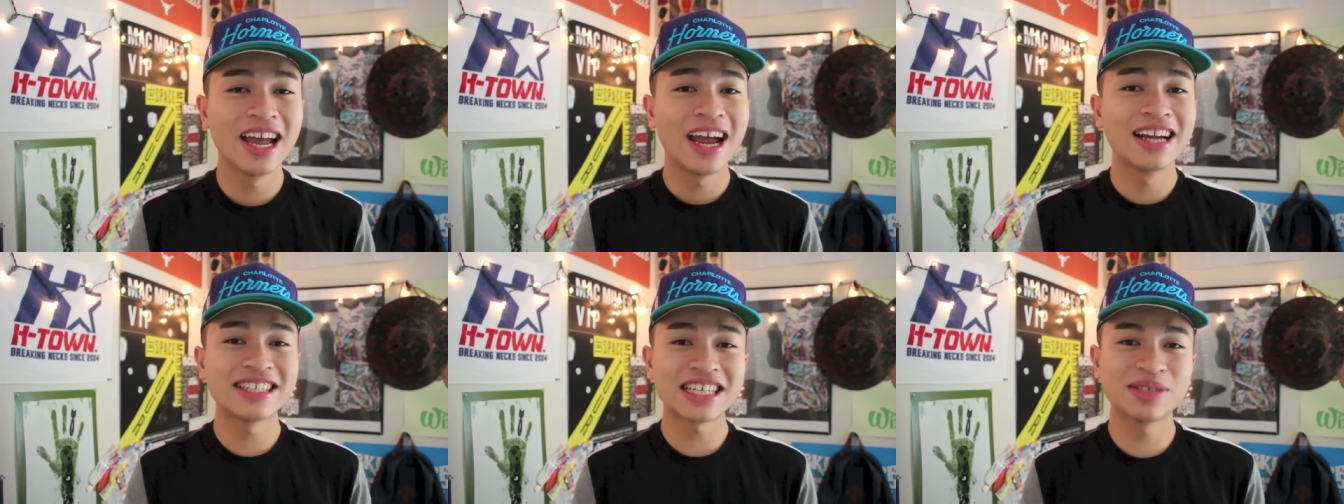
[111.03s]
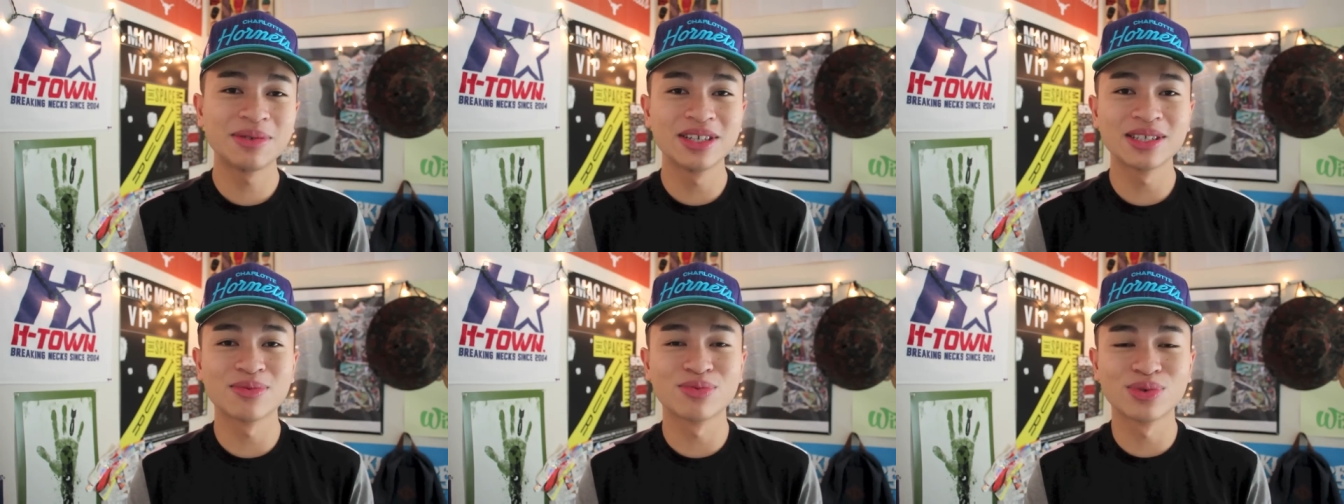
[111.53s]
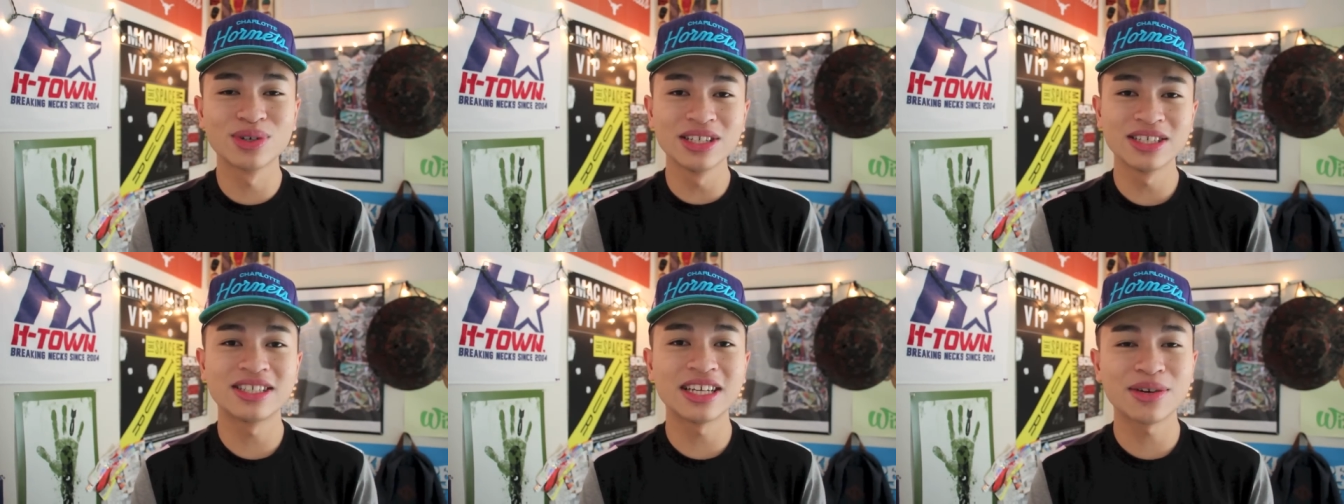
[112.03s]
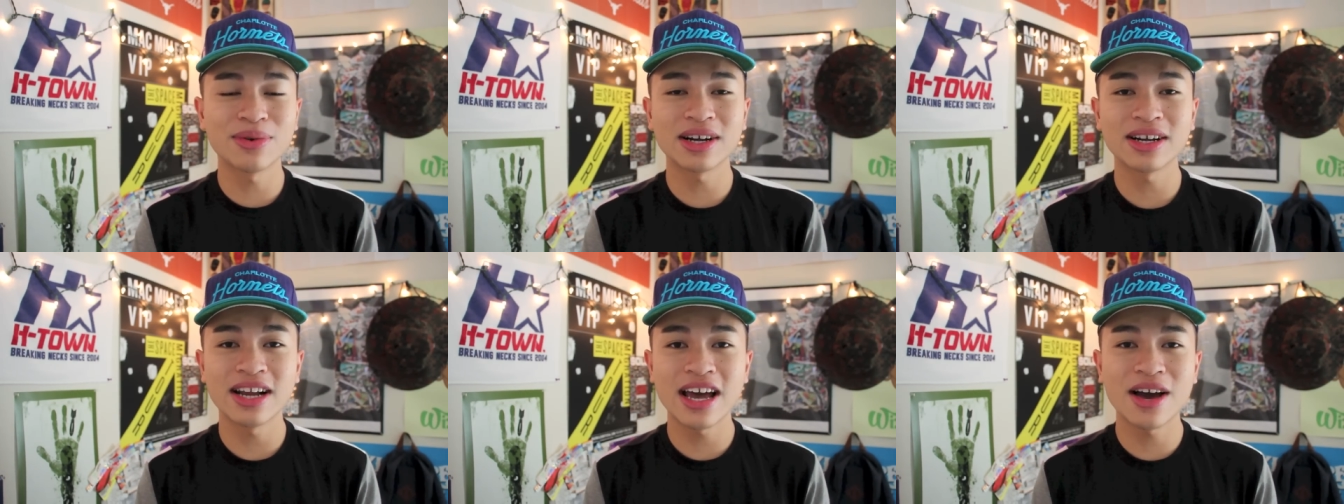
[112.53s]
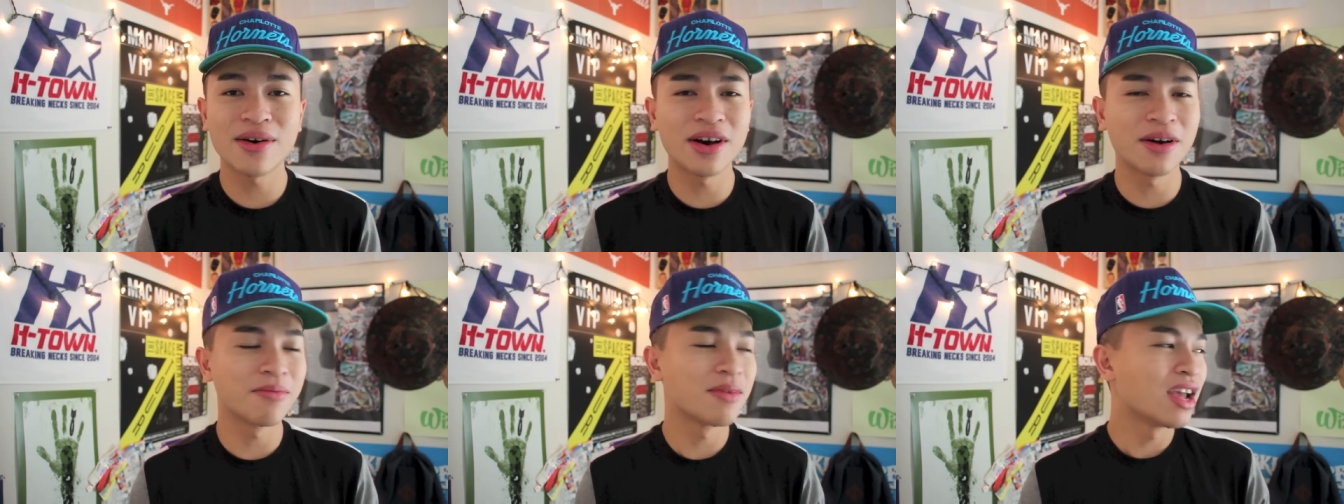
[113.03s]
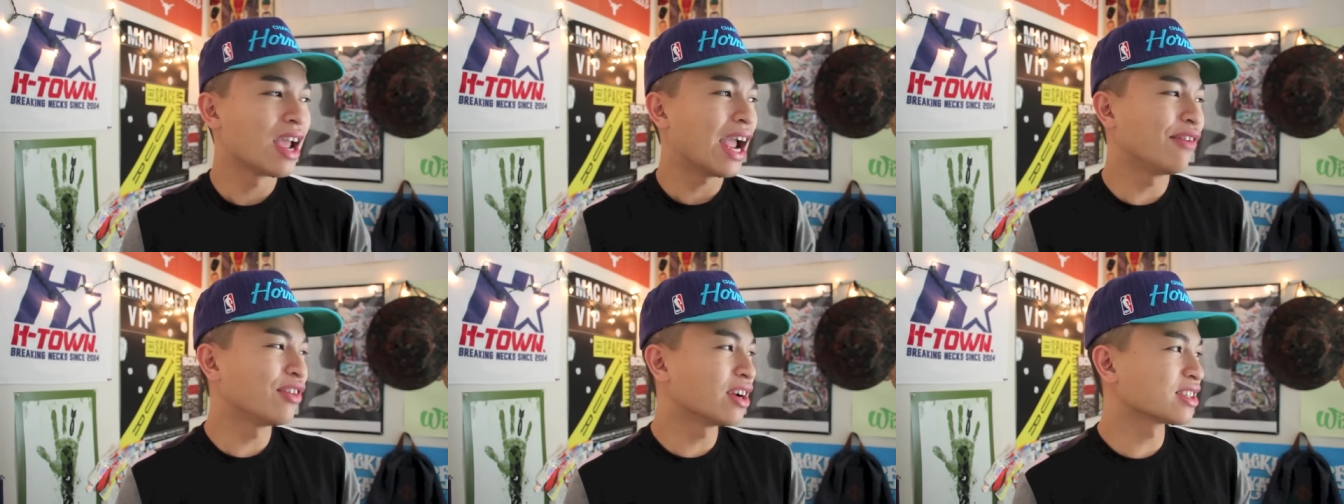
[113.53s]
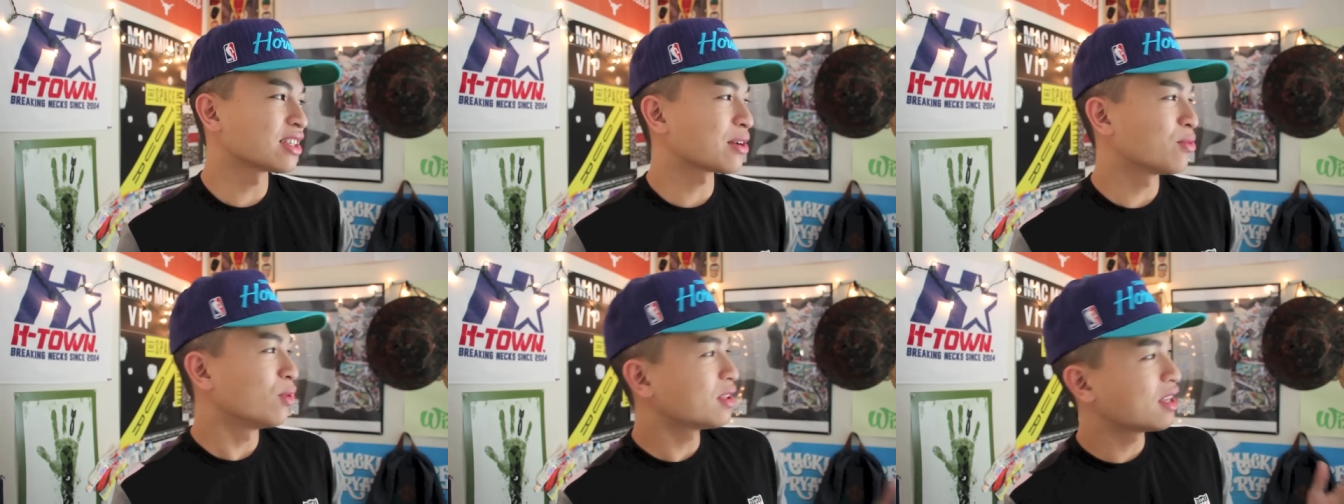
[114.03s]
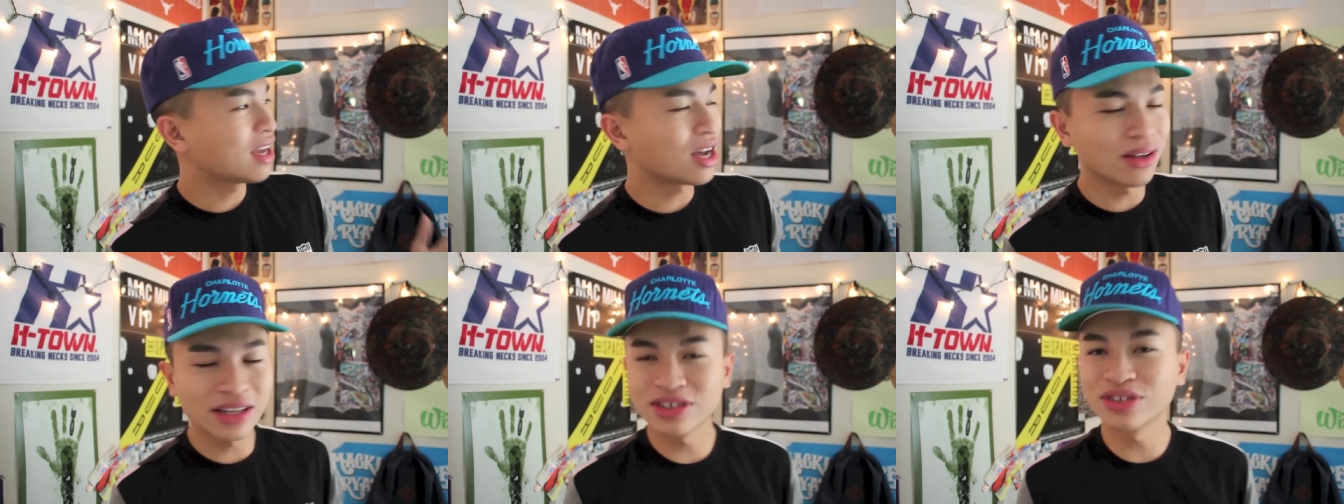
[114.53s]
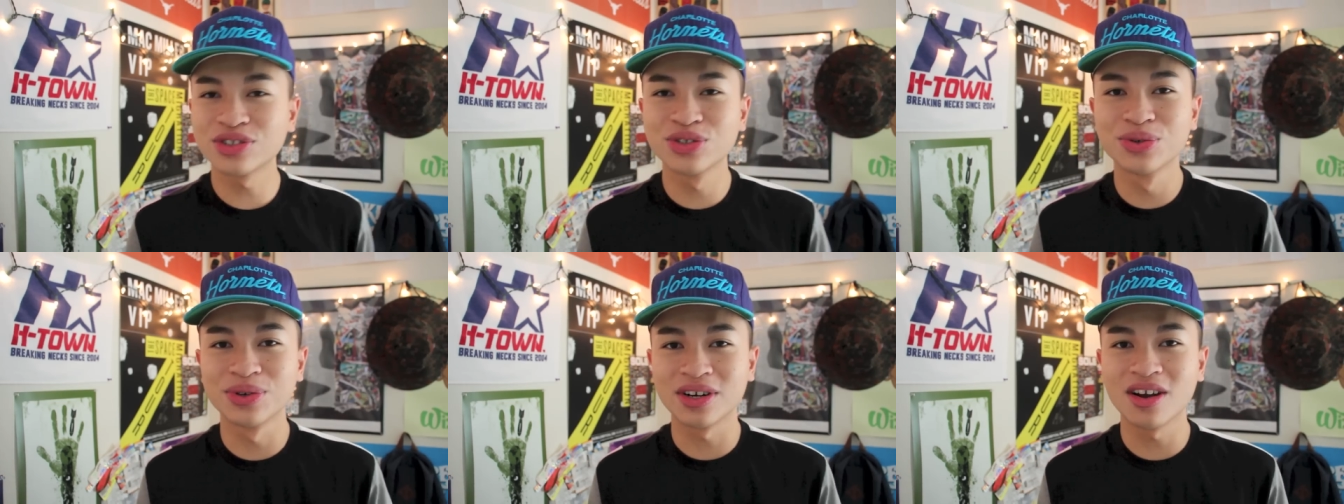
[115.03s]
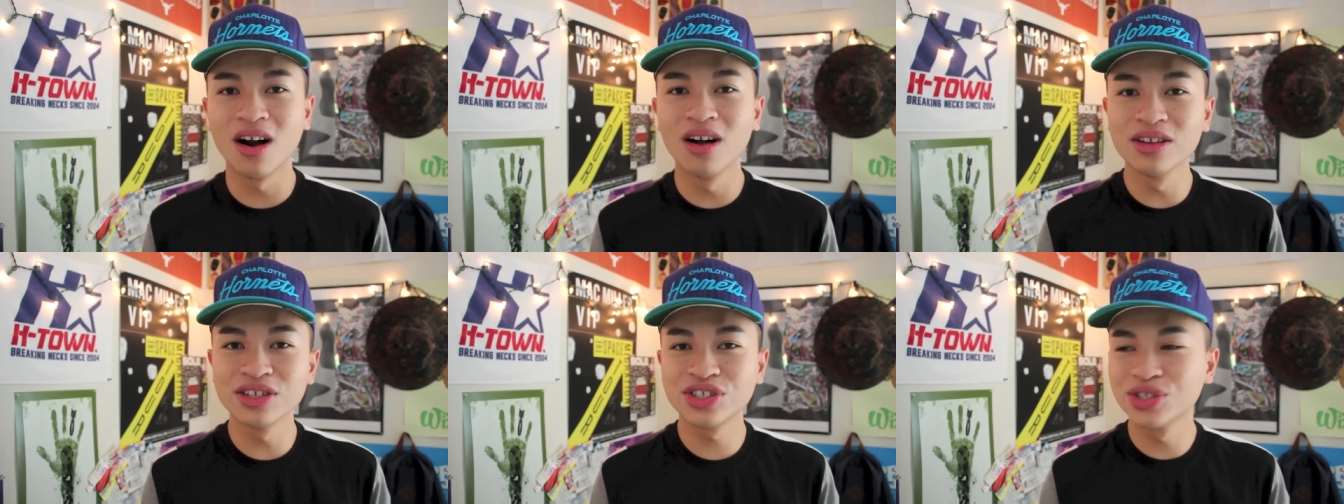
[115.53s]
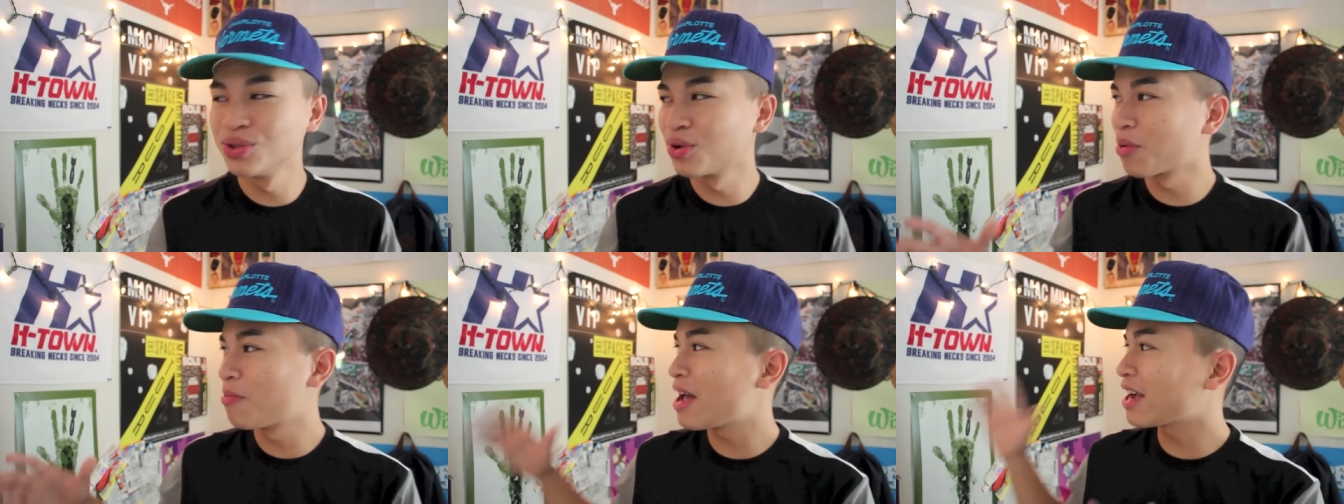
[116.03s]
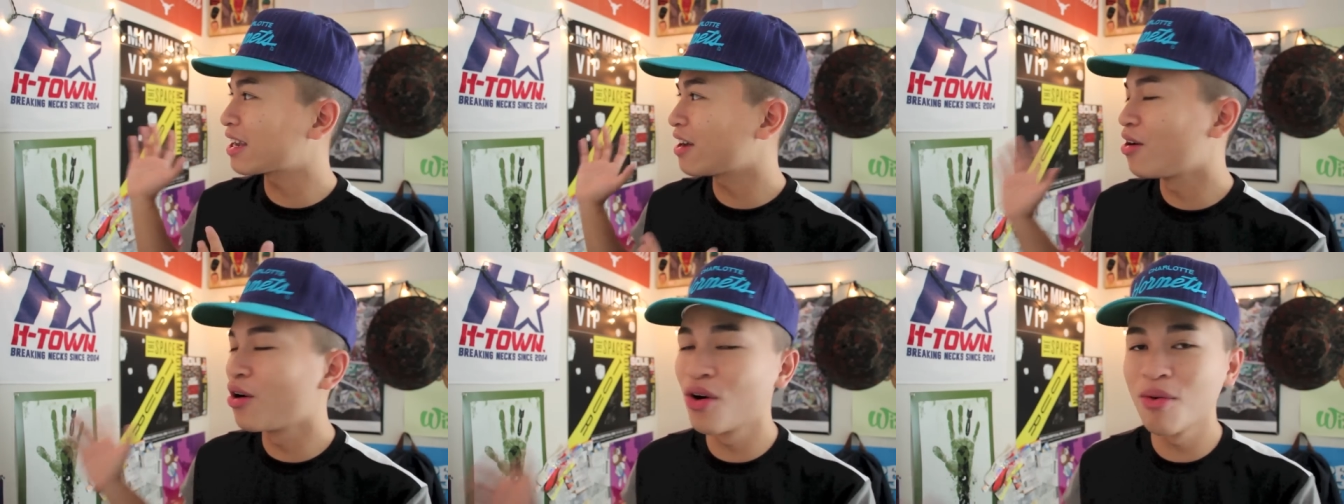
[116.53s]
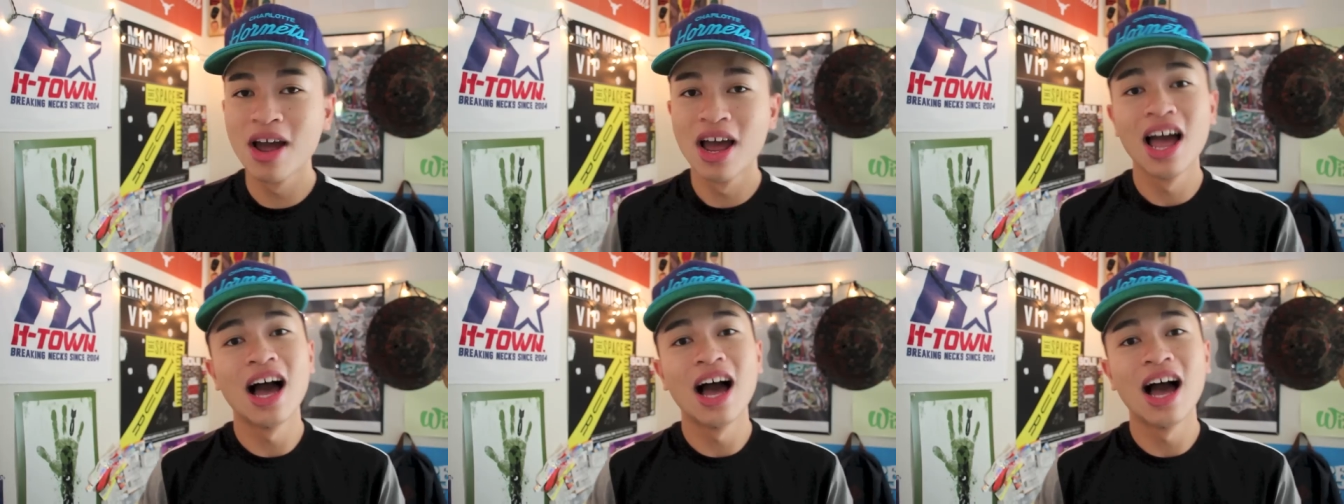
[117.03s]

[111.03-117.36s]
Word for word: It's actually because I'm really sick right now. Um, and if you guys are like, what the hell, I to you were in college, you are back at home.